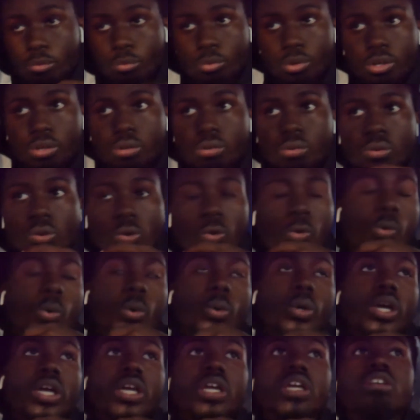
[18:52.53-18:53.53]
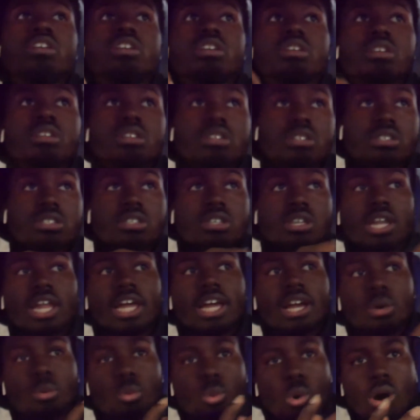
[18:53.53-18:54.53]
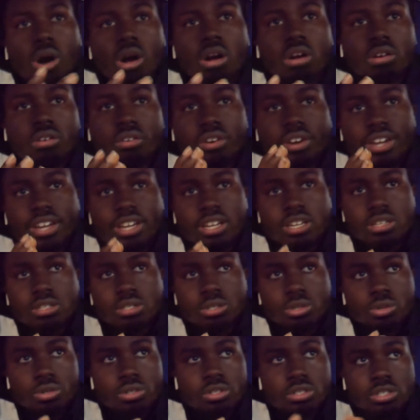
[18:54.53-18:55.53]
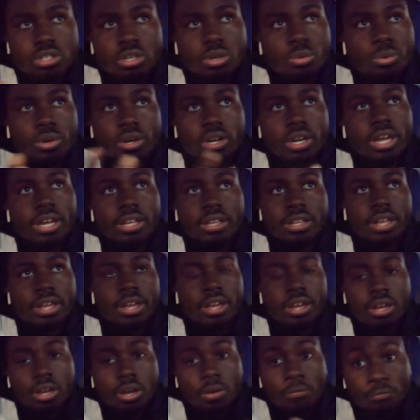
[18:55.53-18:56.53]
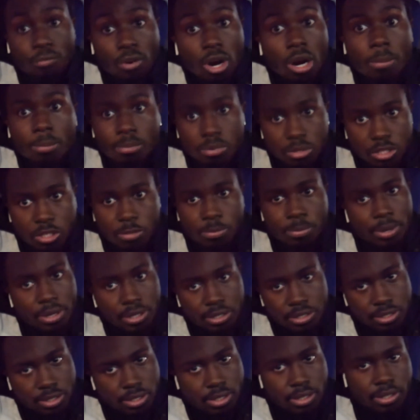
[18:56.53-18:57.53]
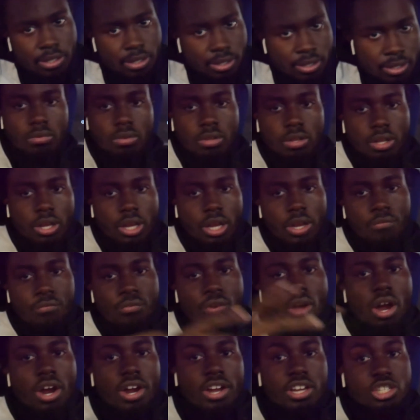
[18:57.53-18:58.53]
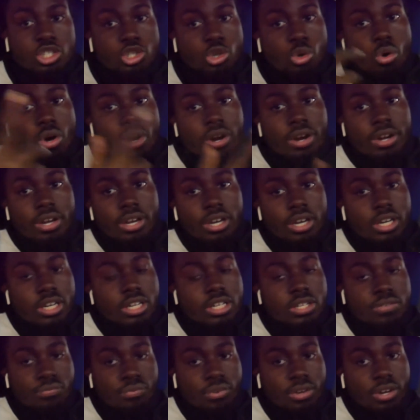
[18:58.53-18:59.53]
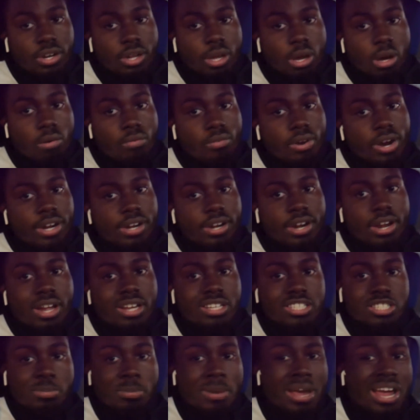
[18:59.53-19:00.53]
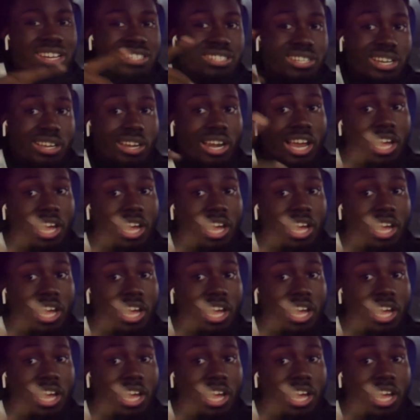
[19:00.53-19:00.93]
when you going to like a Walgreens or somewhere like that. A pharmacy basically. If y'all enjoying this video right now, smash that